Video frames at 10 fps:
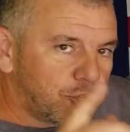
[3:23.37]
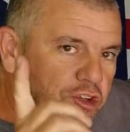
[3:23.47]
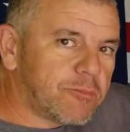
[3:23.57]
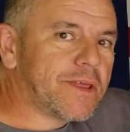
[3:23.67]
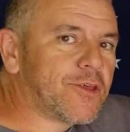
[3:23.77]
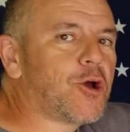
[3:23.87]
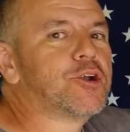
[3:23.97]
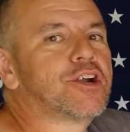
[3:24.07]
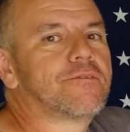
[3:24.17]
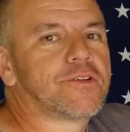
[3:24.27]
you could be the
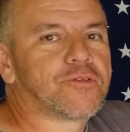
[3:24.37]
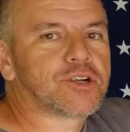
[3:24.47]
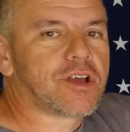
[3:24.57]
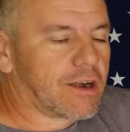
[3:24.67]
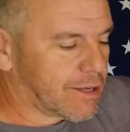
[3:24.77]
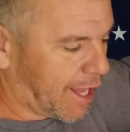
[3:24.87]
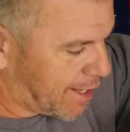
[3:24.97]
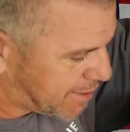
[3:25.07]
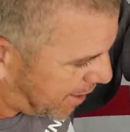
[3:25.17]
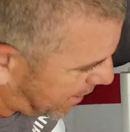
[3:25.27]
owner of the first hard
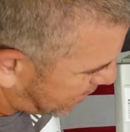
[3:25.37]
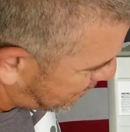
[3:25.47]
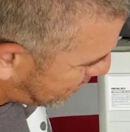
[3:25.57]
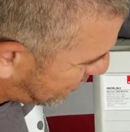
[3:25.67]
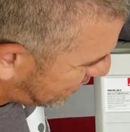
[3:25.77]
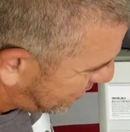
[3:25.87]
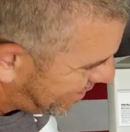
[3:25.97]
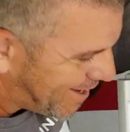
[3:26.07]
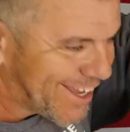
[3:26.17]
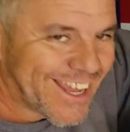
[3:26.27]
case kit
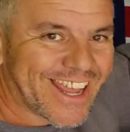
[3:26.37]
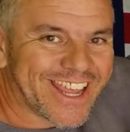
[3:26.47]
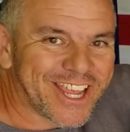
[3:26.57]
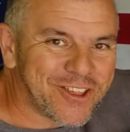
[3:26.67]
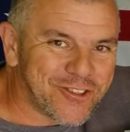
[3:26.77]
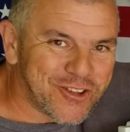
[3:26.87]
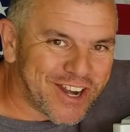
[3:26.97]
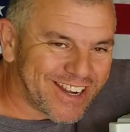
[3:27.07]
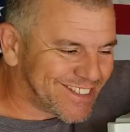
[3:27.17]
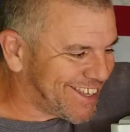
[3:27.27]
in the
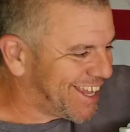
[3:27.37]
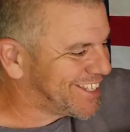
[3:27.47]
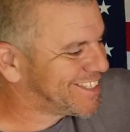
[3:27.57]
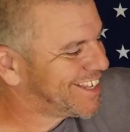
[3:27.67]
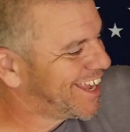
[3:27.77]
United States.